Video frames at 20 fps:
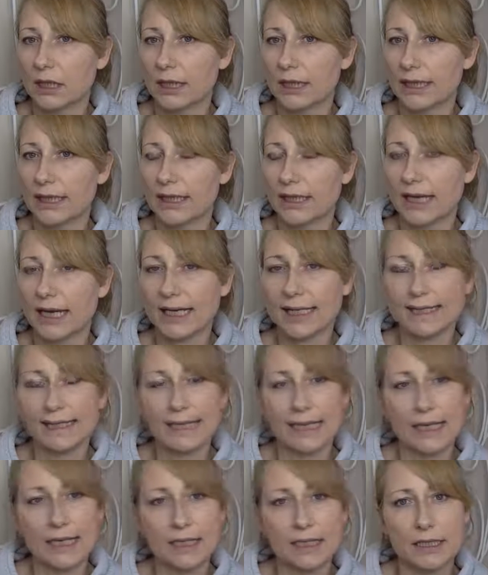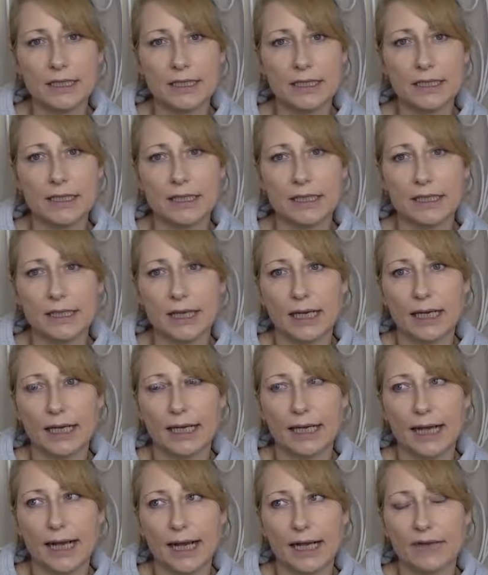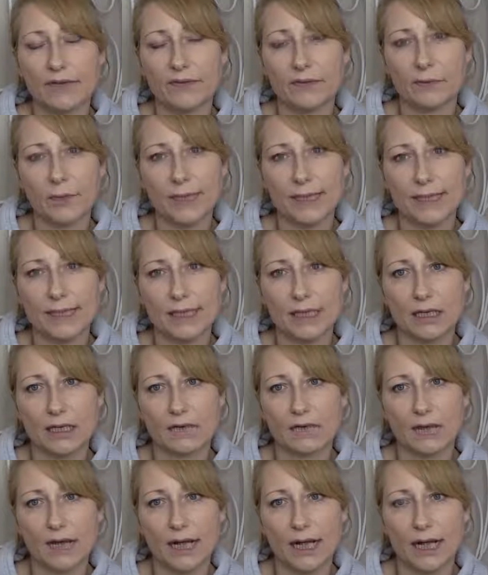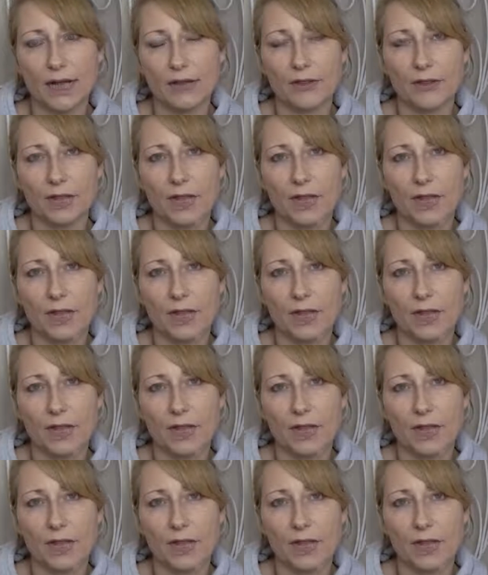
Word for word: the identity I had for myself. I,